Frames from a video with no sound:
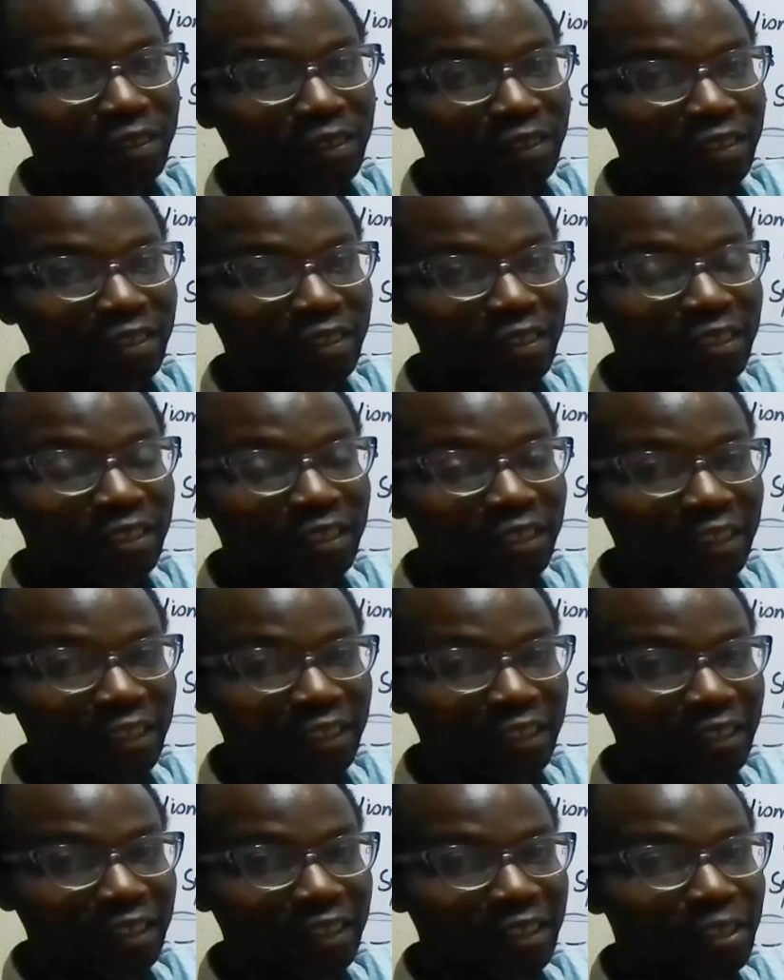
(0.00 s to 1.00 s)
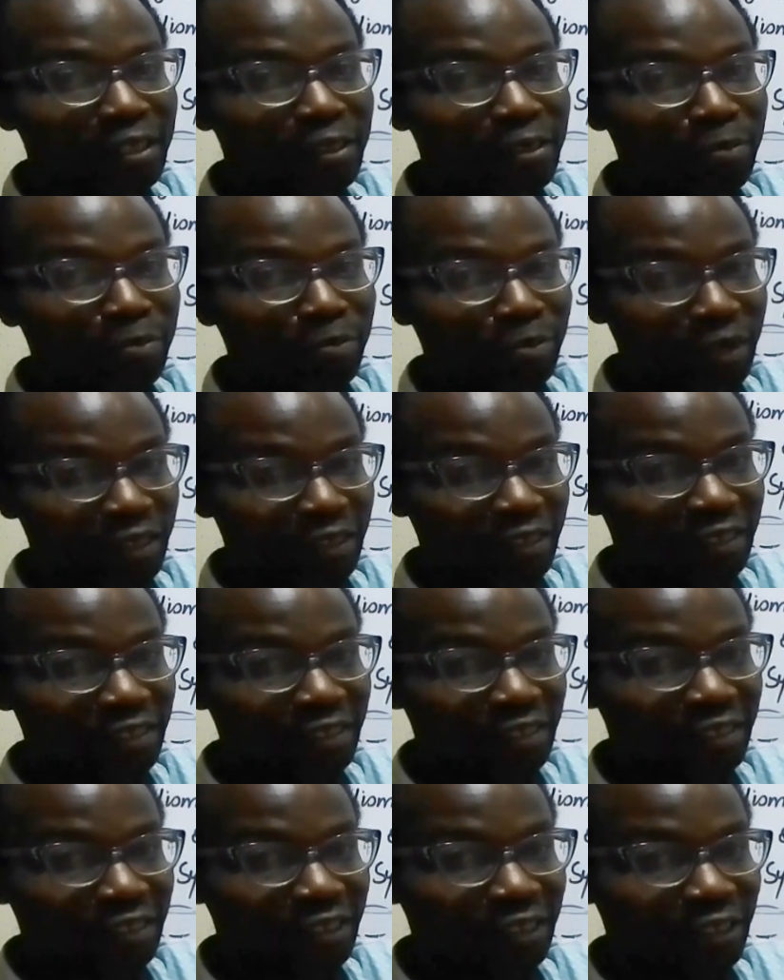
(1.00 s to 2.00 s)
this in
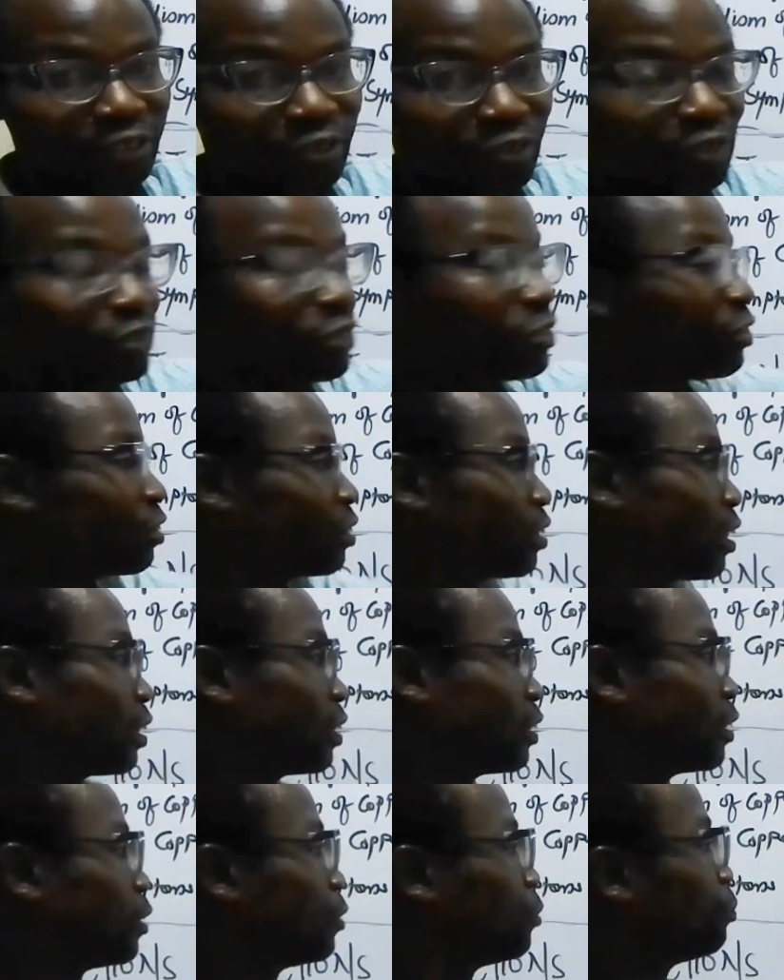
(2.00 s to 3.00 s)
passing. You understand?